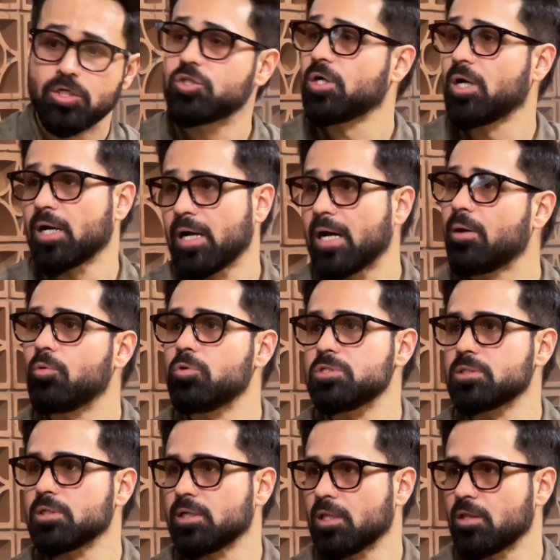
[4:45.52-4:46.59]
Shanghai
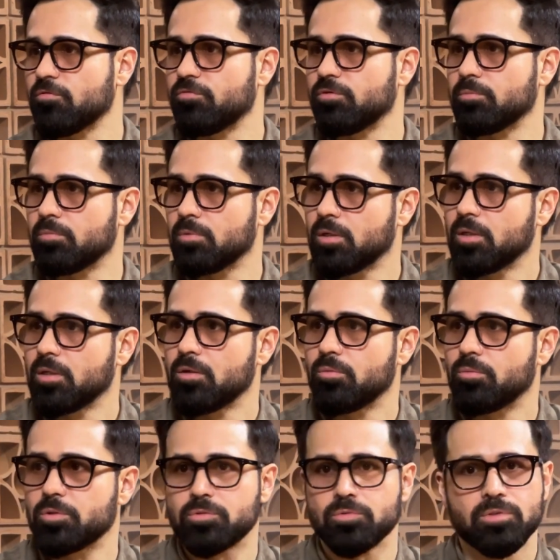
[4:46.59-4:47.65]
was another film
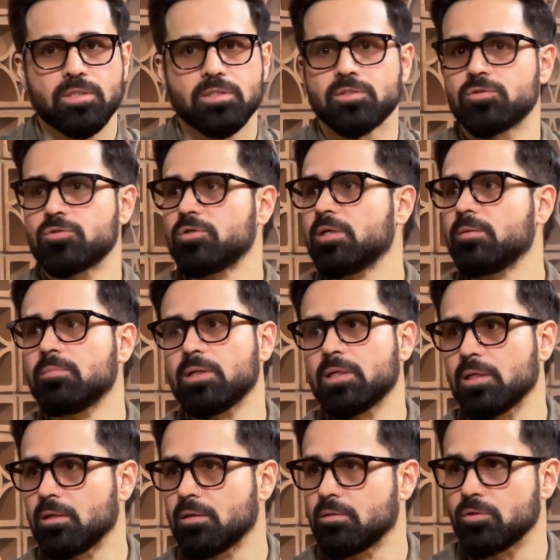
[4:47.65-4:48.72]
which was
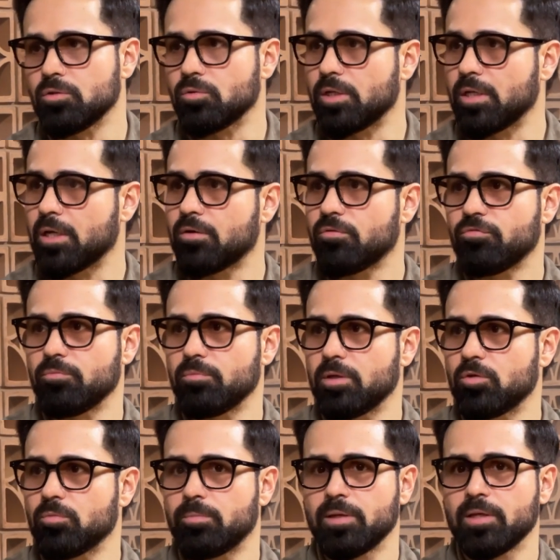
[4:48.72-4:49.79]
extremely unique for me
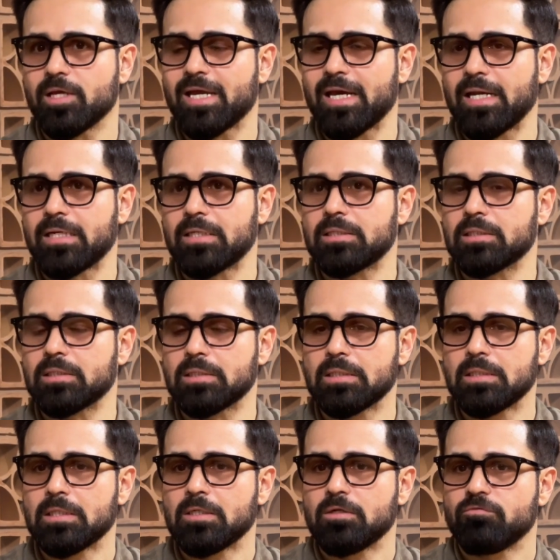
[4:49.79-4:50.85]
to play a character
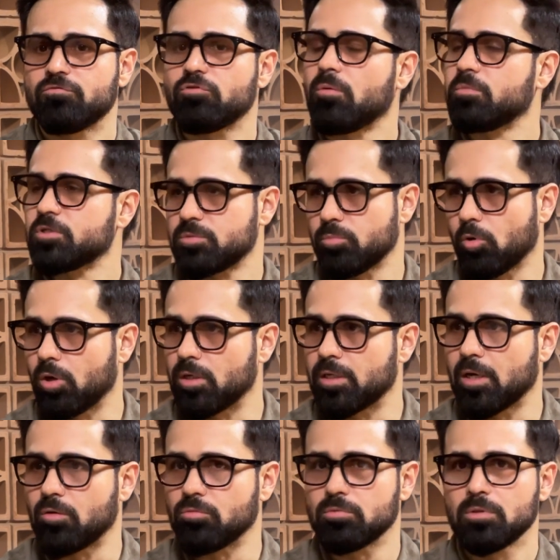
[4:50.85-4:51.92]
from a small
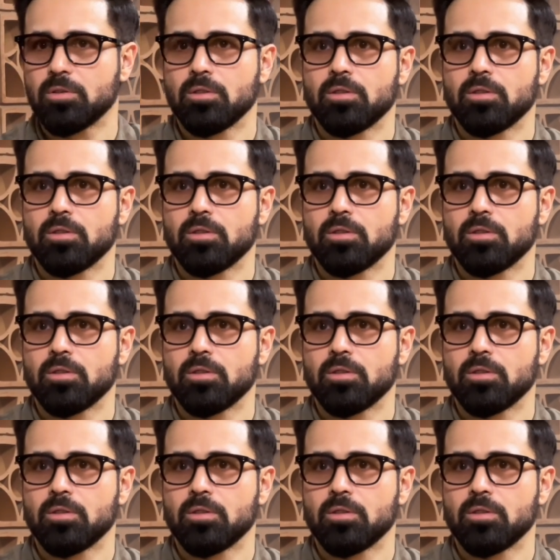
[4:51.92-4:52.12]
town.